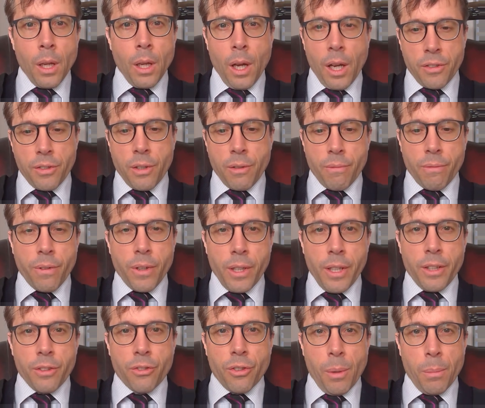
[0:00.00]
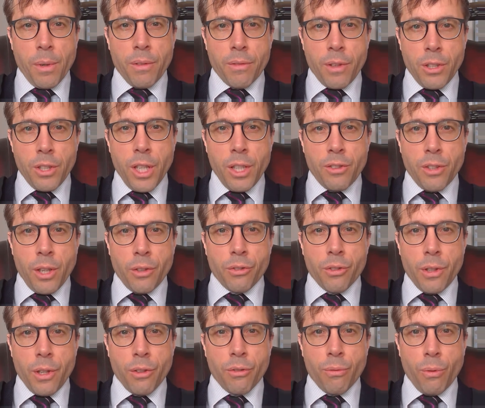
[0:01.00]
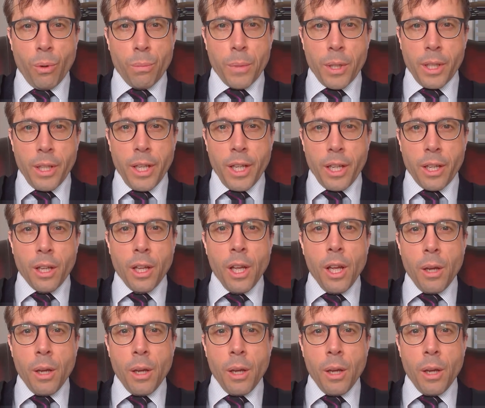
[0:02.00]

I didn't fill in some of the details in this formula here.